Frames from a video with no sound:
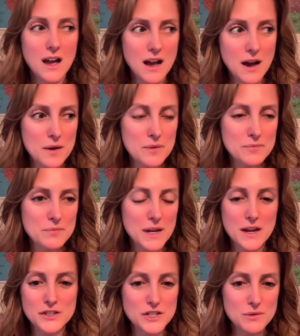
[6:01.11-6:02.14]

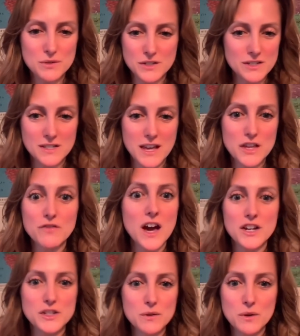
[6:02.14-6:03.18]
Because she was just like, you've
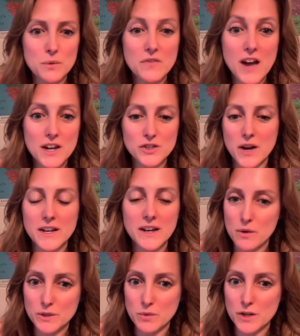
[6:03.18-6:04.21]
got to do it. We've got to try. And
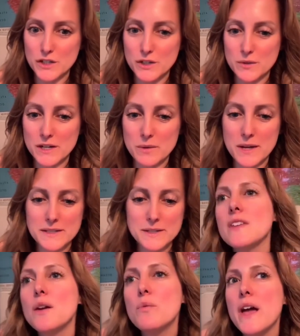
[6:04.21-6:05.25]
I always wanted to do it anyways.
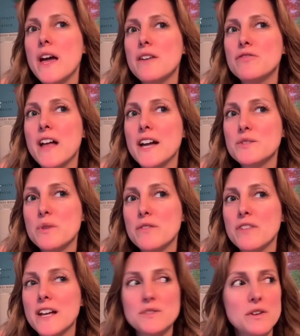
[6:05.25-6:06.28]
Red flags, red
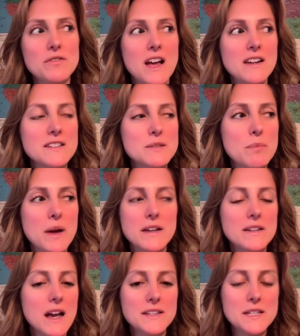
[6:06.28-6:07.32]
flags, red flags.
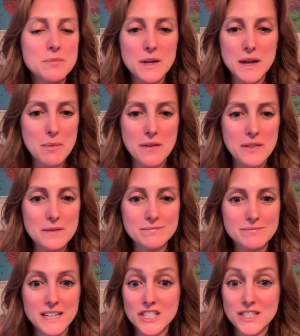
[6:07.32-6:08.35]
But I didn't pick up on
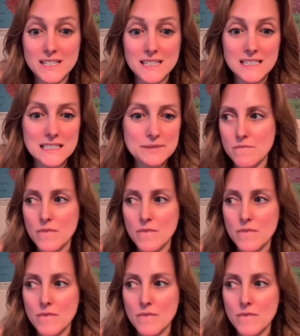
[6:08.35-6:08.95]
them. I just didn't.